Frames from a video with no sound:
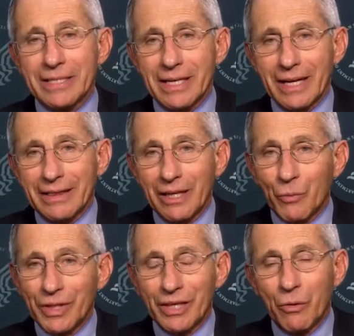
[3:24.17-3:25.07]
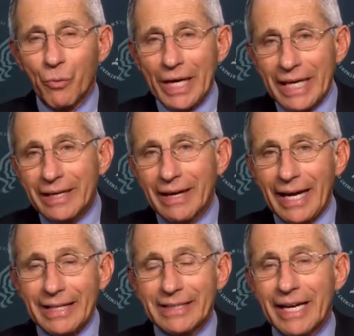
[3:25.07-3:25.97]
And I think within a week,
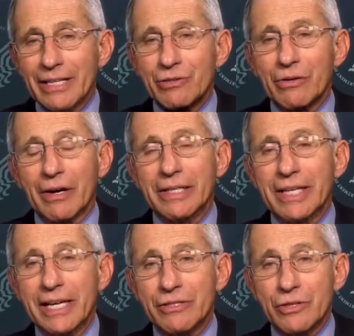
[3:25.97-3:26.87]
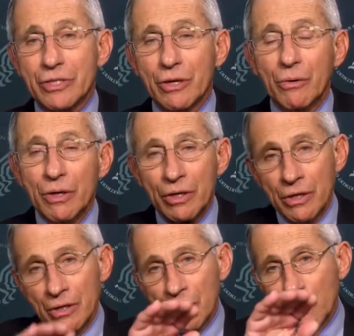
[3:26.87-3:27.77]
8 days or 9 days or so,
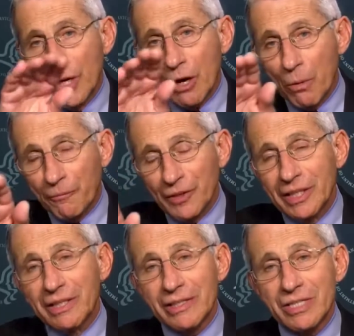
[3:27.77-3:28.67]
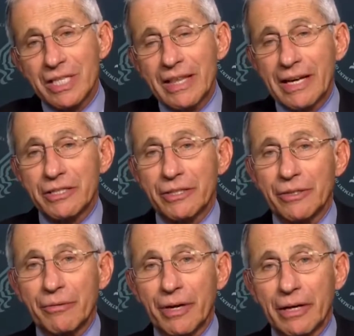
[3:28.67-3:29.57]
we hopefully are going to see that
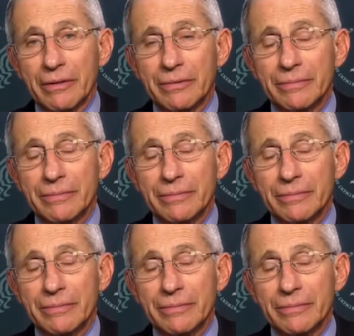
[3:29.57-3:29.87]
turnaround.